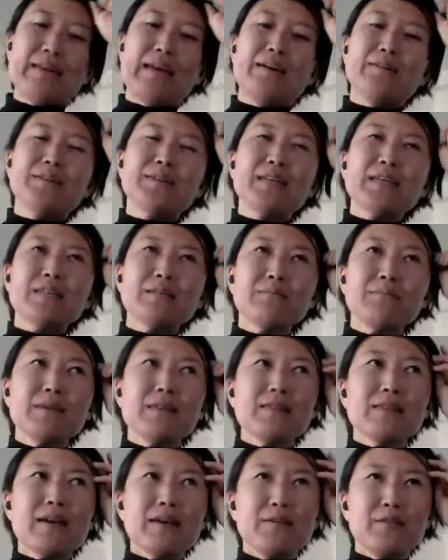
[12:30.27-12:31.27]
Now, it doesn't
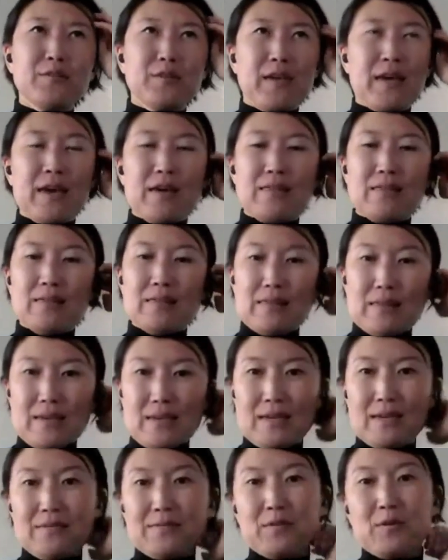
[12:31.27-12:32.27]
mean that you can't
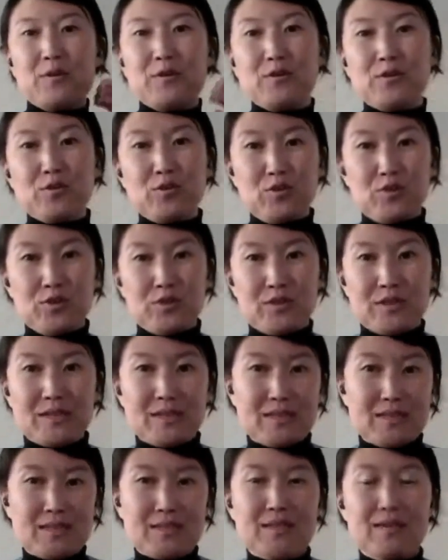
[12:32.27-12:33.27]
leave or you shouldn't
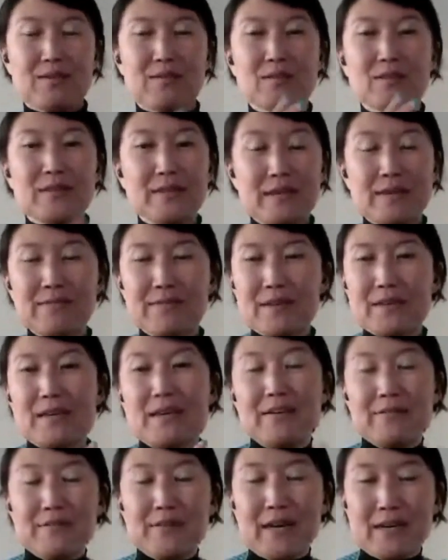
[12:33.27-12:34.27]
consider leaving
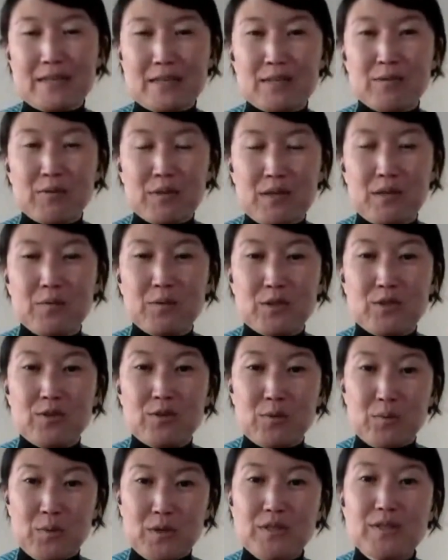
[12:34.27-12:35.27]
if that's really what
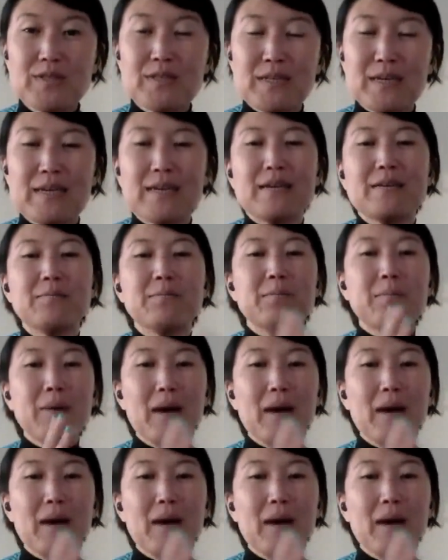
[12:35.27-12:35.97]
you're wanting.